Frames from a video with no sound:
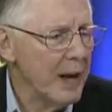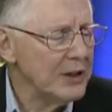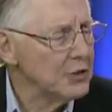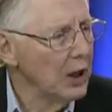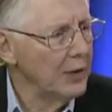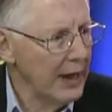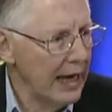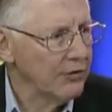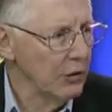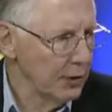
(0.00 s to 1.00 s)
based on the
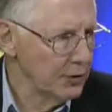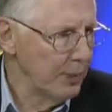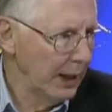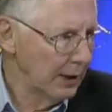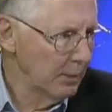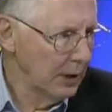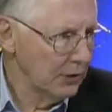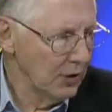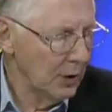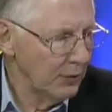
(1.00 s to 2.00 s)
national spelling bee.
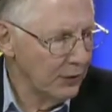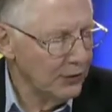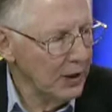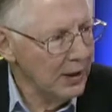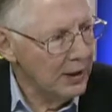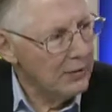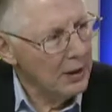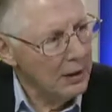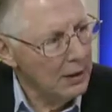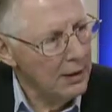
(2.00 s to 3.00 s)
Uh-huh. So if you've seen these
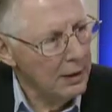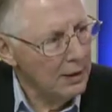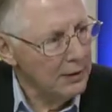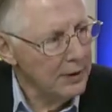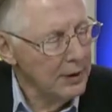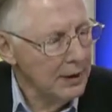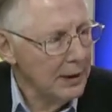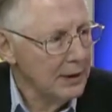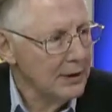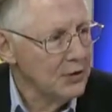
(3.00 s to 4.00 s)
little, you know,
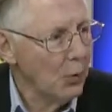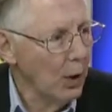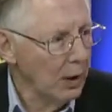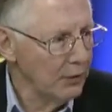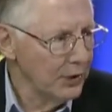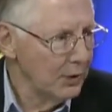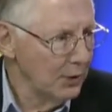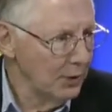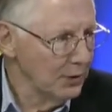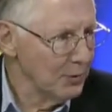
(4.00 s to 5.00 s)

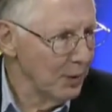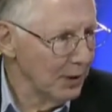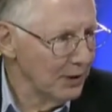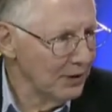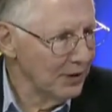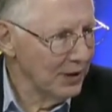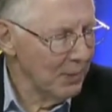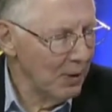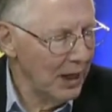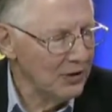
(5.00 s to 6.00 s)
12-year-olds spell these
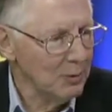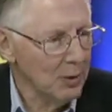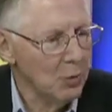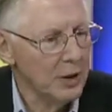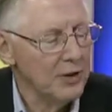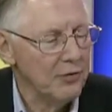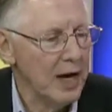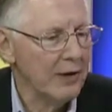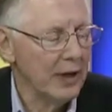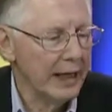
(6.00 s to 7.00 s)
impossible words, it's
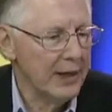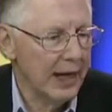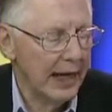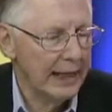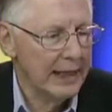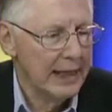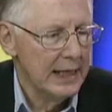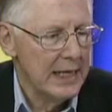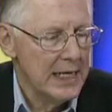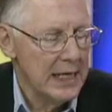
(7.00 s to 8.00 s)
kind of like that.
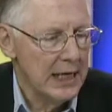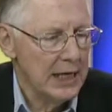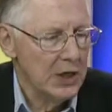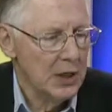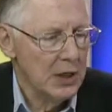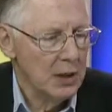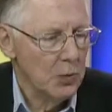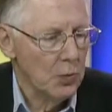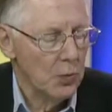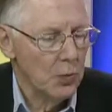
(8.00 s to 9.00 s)

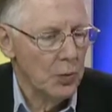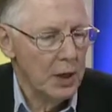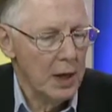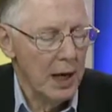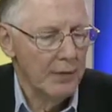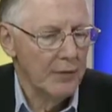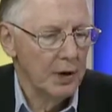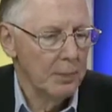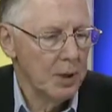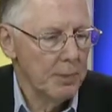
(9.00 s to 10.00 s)
We
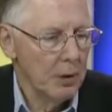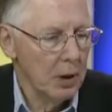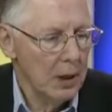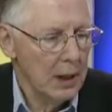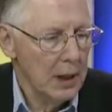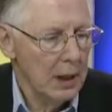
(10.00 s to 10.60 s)
have people